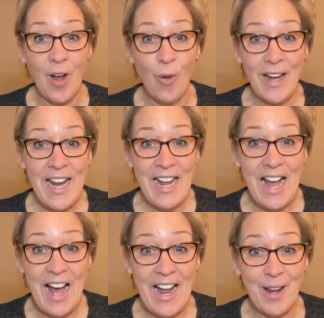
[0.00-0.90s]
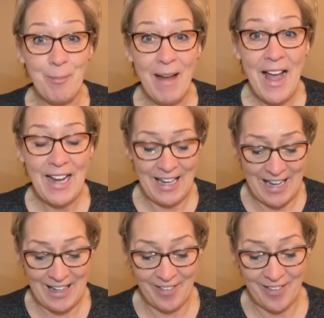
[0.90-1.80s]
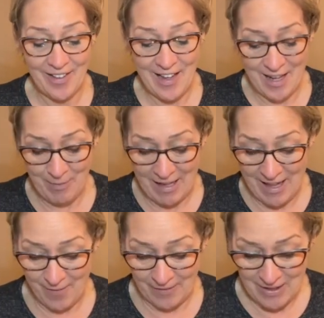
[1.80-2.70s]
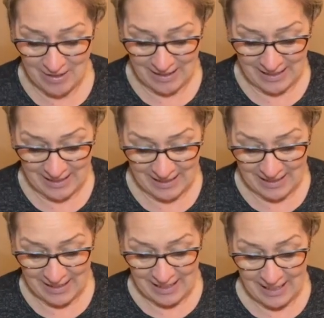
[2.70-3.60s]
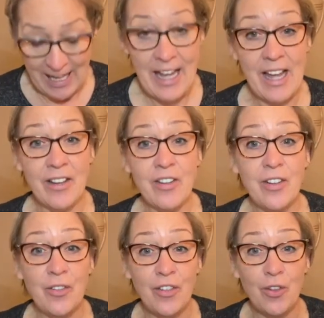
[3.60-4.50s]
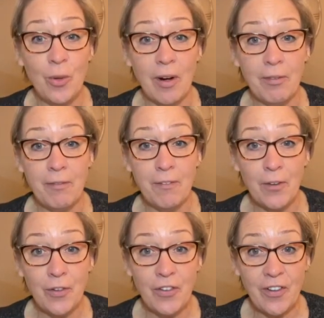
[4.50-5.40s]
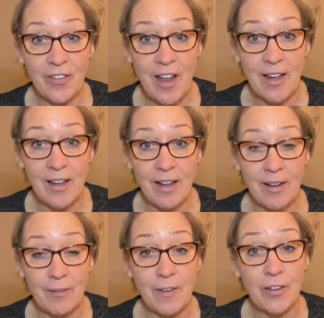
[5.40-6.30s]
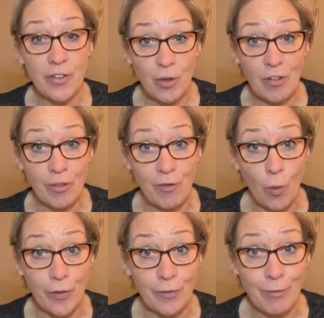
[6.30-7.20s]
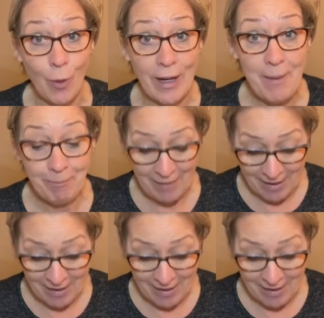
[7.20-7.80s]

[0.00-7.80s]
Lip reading: Okay, I am back and it's time to have a look and do our first set of stretch and fold. Okay,